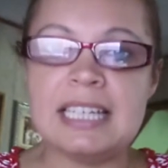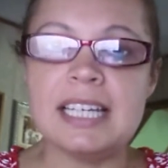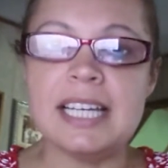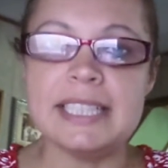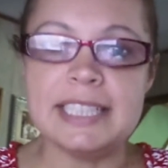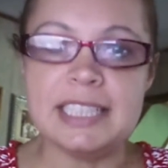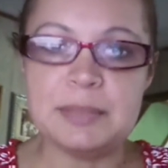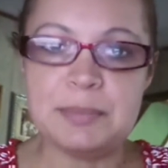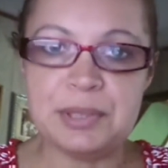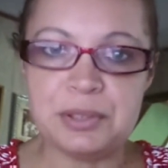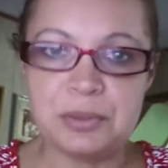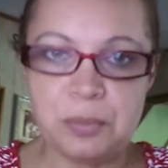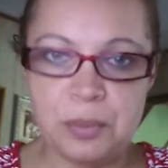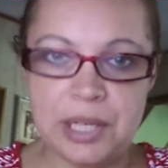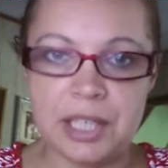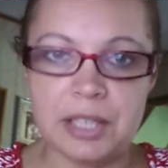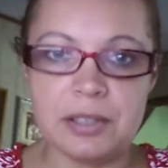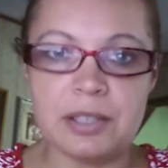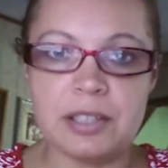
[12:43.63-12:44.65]
I need to be
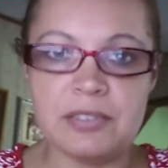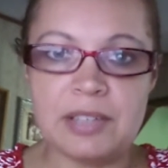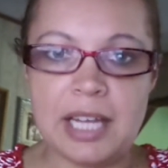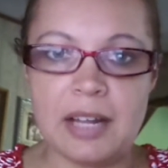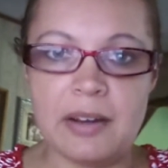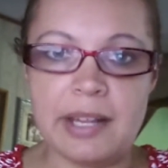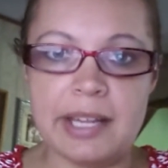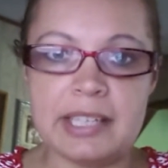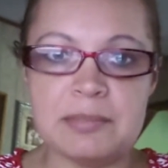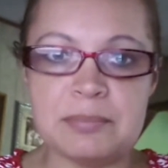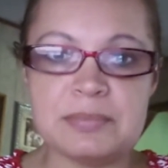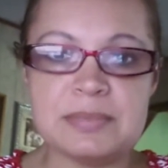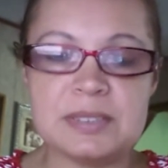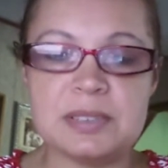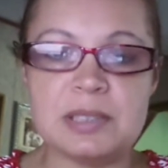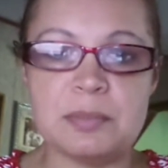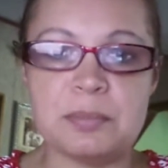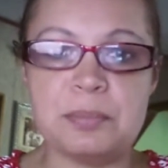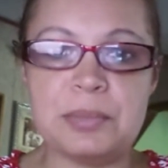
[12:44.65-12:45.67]
aware of how I'm
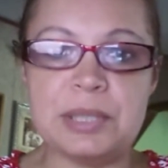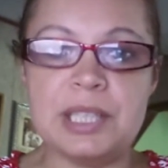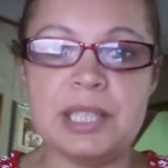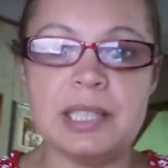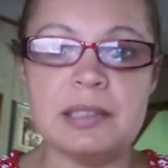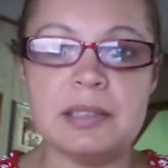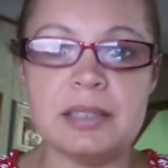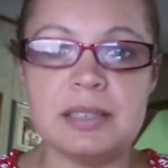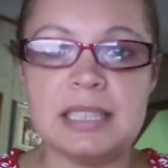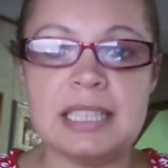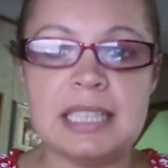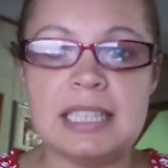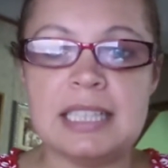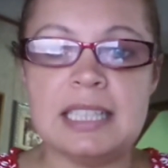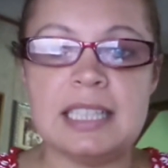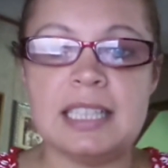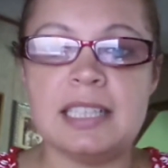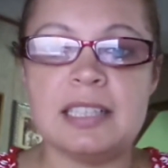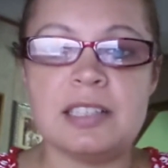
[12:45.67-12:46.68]
being
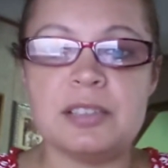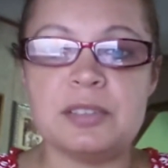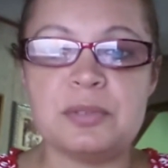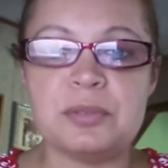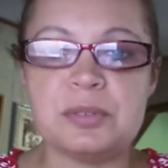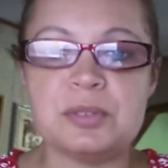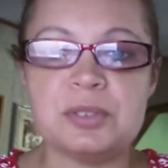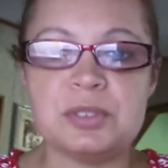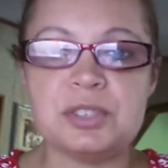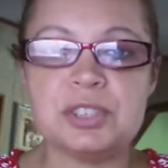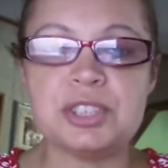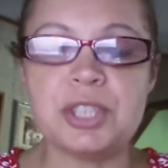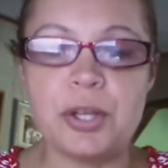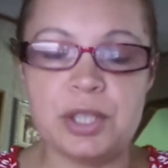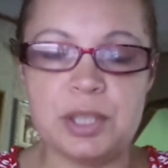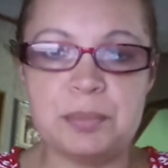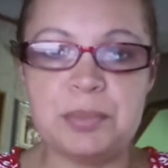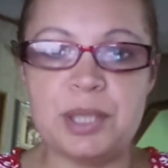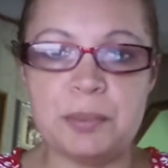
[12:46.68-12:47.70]

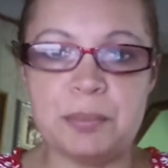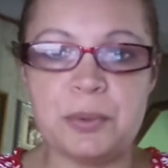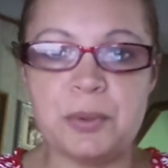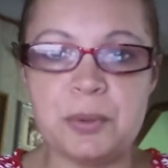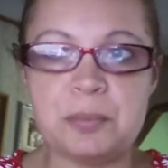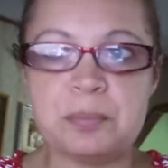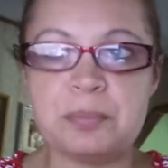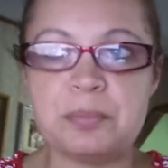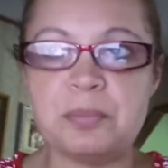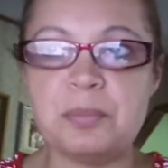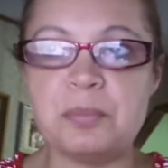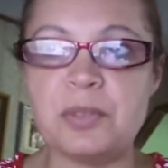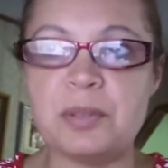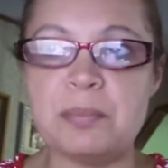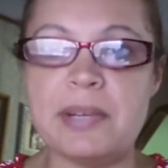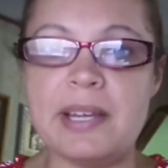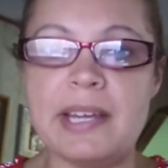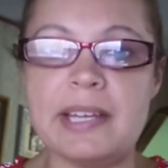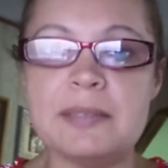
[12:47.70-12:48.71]
shown to people
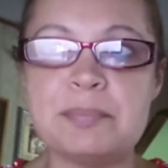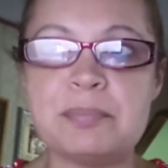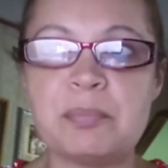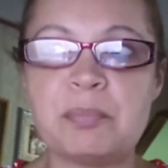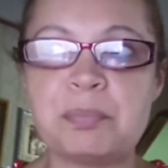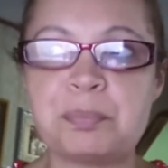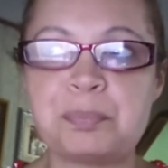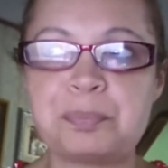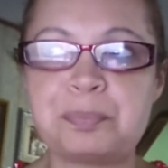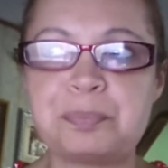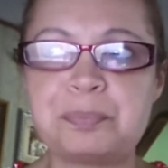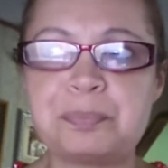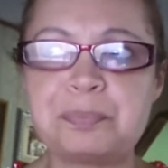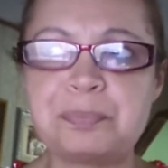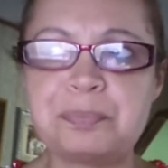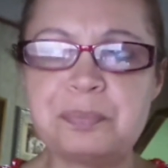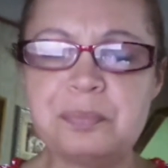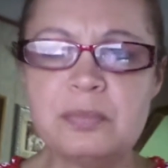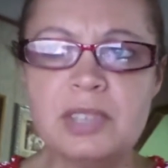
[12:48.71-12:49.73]
with my
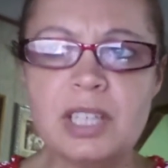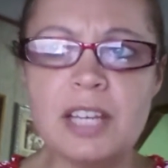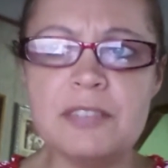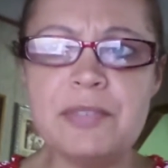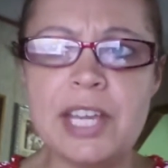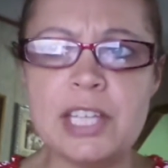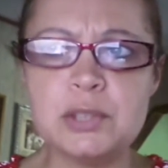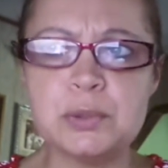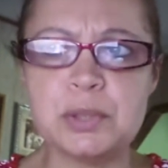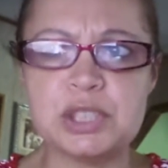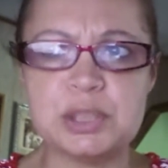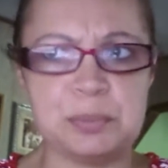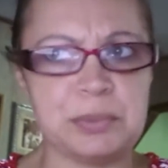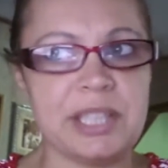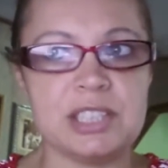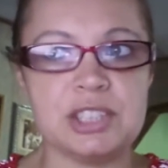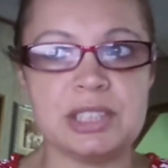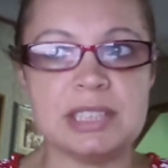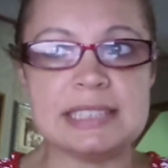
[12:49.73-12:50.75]
facial
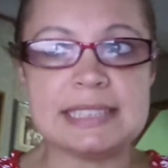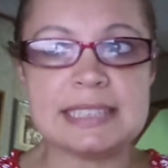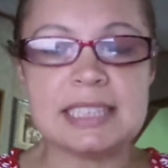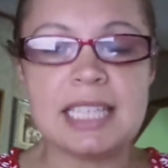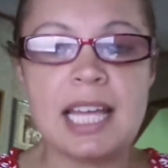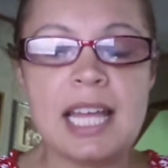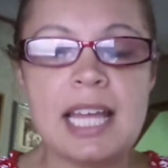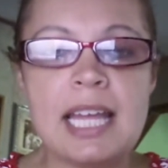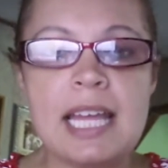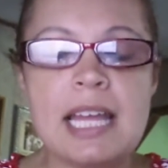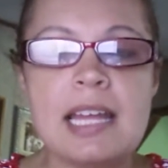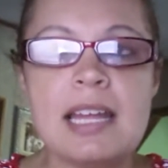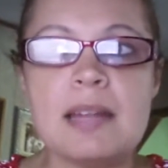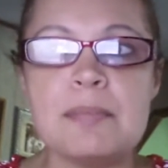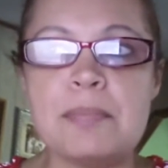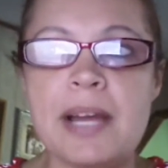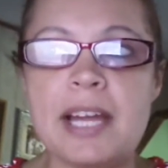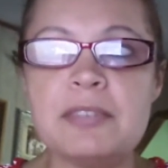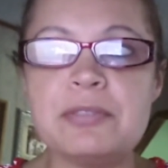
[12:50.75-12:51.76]
expressions.
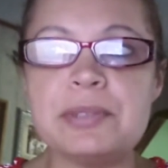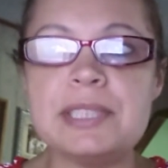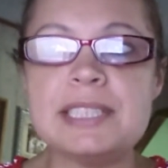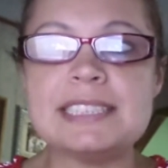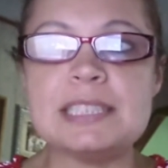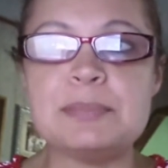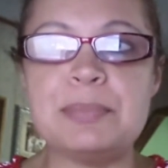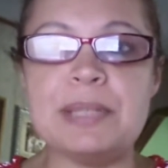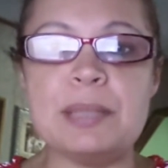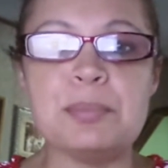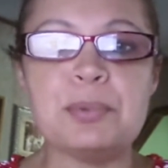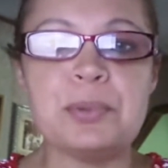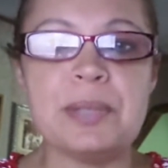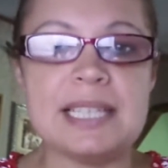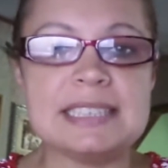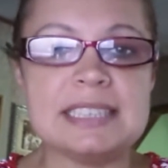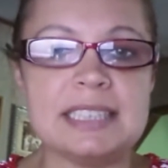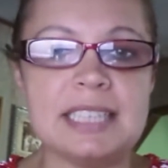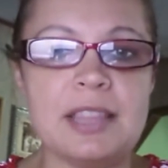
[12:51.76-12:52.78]
Mindfulness is being
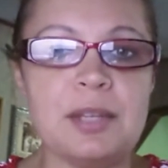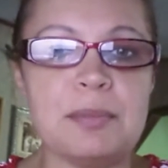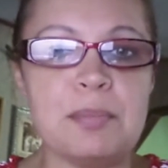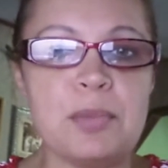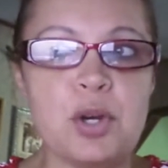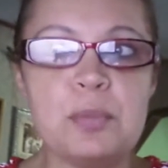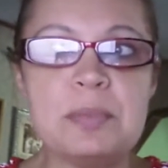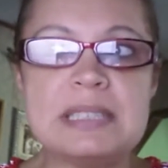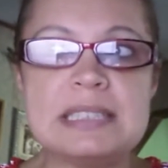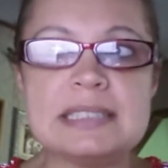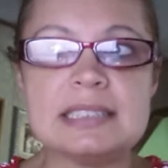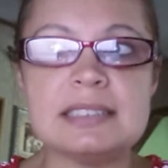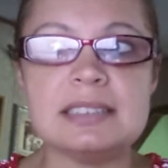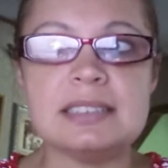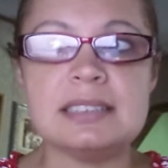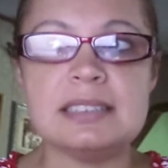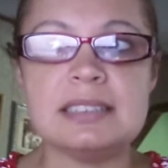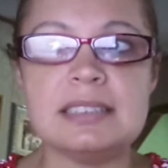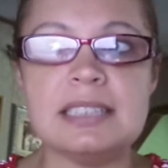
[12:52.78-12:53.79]
present in the moment.
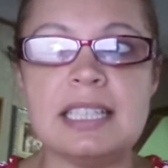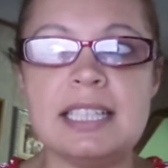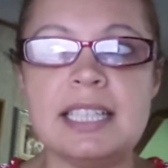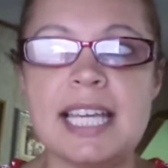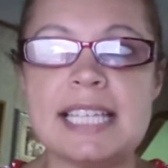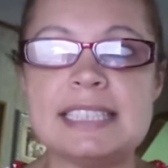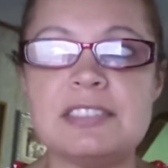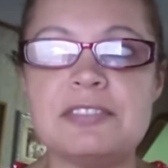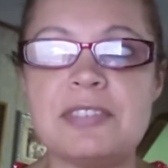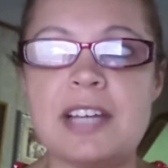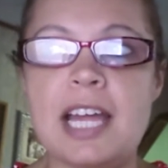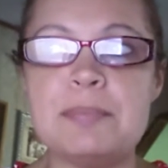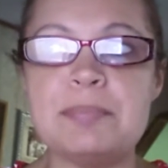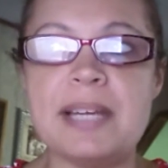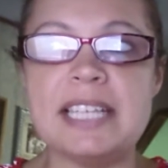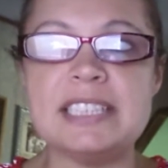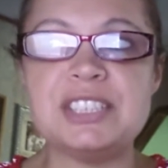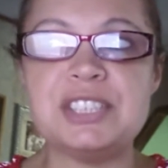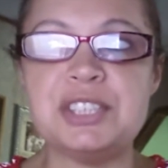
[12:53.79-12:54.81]
As defined
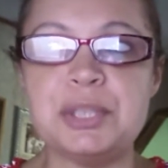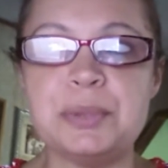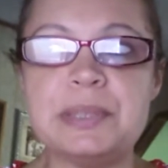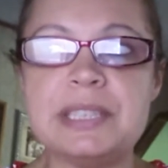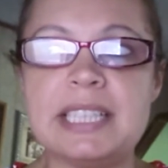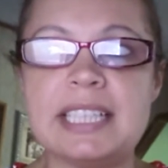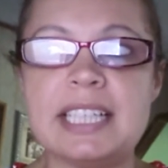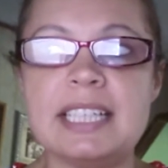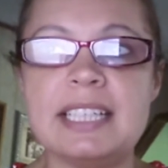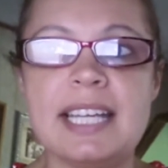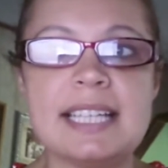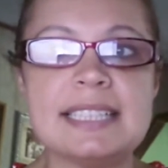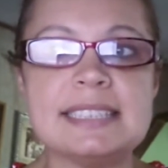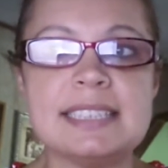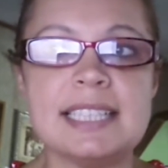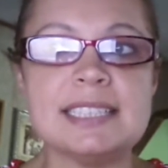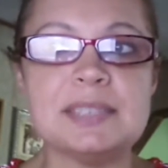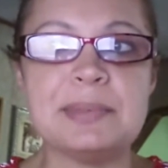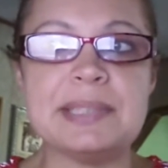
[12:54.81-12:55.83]
by Stewart, it connects
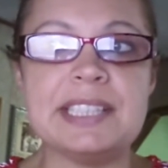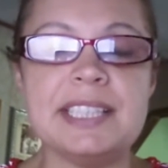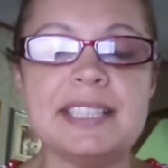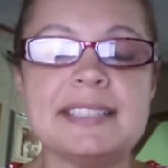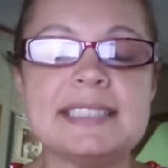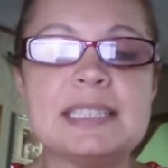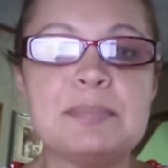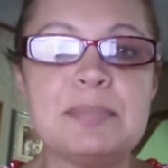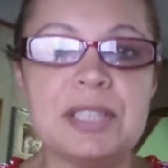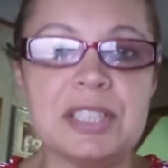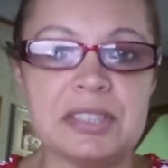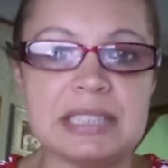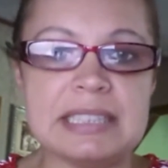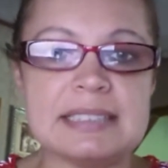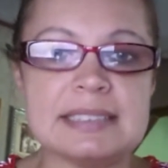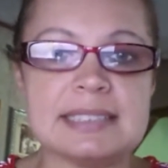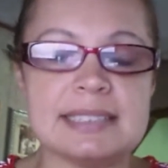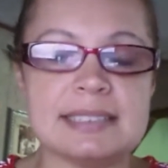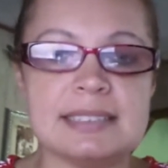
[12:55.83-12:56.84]
us with the
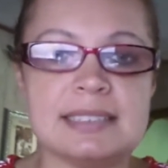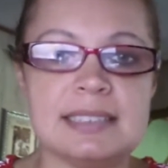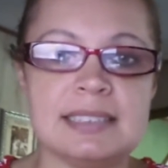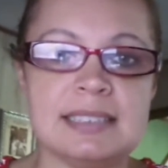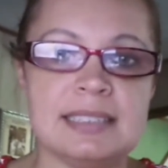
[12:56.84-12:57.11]
experience.